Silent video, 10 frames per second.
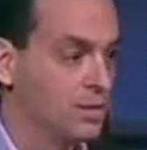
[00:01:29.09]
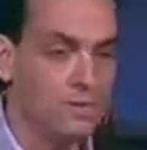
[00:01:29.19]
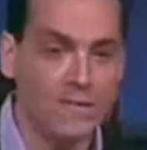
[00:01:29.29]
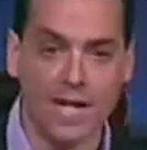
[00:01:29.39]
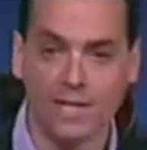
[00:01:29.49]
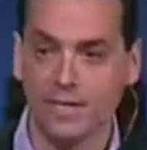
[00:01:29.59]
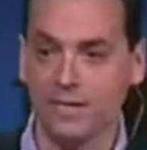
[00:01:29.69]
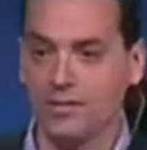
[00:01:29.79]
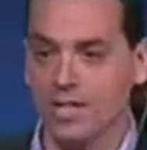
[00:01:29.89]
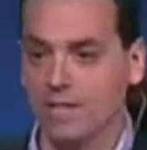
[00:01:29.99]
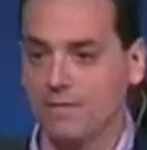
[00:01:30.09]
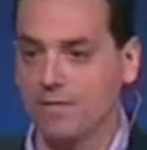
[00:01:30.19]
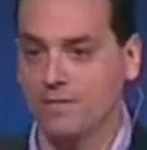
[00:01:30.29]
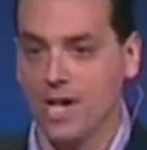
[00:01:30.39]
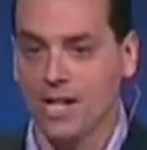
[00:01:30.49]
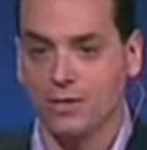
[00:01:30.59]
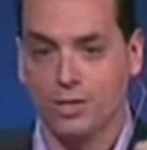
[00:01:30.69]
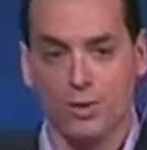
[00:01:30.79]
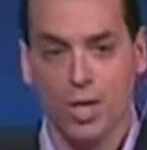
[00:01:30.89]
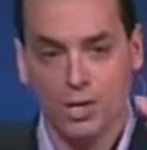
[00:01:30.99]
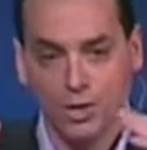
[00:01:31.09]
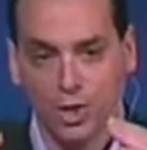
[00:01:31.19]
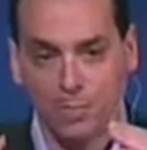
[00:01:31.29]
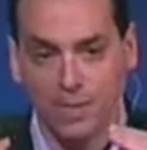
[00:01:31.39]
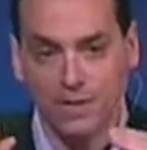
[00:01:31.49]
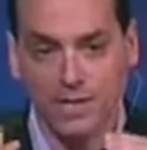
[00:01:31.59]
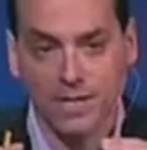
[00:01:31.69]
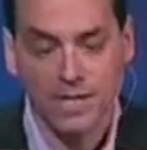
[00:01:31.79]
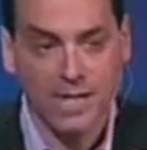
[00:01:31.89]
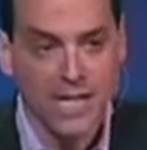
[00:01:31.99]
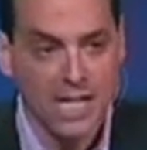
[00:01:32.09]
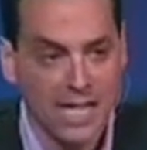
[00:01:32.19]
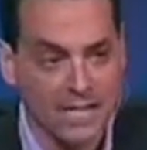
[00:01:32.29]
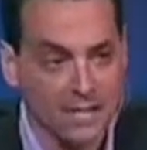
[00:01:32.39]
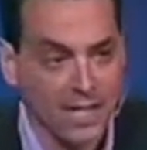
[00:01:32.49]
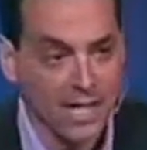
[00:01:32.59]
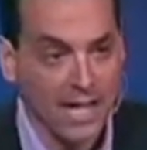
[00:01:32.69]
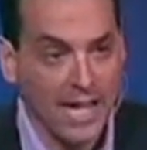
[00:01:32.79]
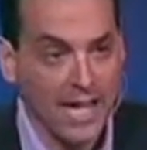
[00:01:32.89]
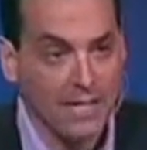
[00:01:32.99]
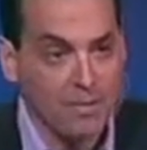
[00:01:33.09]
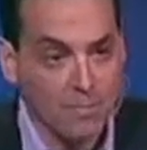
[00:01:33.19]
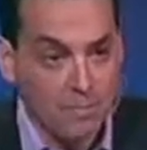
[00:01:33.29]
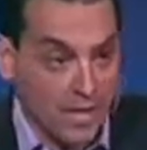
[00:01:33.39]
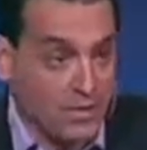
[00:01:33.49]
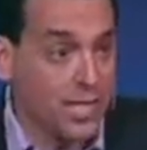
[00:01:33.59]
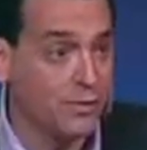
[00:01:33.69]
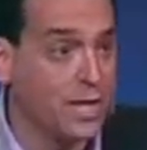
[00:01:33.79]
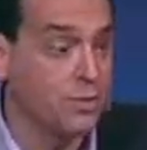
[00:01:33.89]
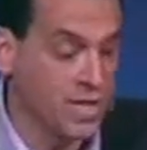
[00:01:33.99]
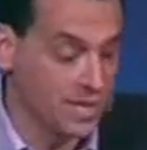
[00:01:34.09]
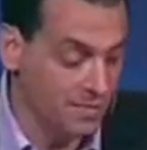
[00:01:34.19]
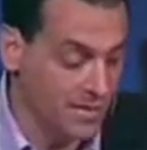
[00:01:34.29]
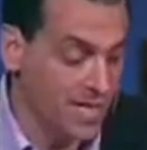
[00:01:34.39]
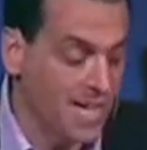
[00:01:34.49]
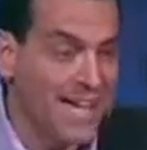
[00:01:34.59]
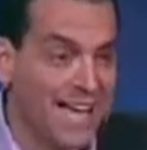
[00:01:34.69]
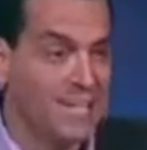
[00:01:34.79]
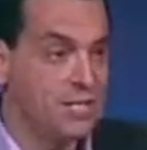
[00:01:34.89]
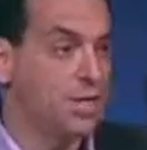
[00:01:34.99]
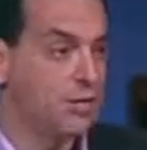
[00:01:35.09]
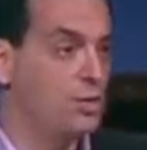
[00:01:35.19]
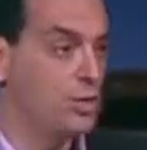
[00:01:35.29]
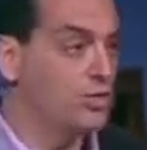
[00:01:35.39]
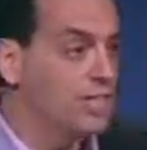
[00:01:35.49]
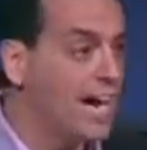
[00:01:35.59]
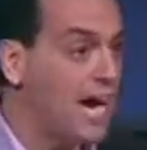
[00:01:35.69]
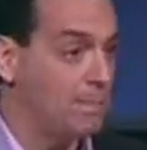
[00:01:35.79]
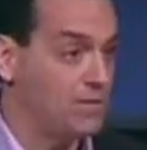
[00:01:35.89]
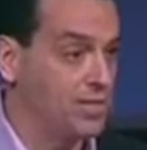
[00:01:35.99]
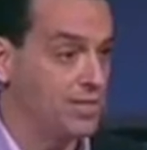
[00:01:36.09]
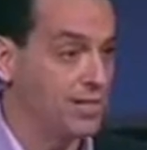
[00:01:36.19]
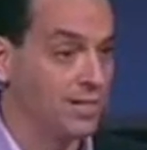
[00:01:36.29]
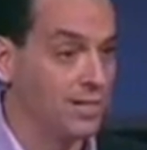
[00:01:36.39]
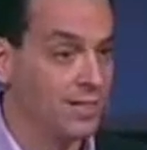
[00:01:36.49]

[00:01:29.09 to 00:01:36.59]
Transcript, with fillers: You've got an incentive designed to sharpen thinking and and accelerate creativity, and it does just the opposite.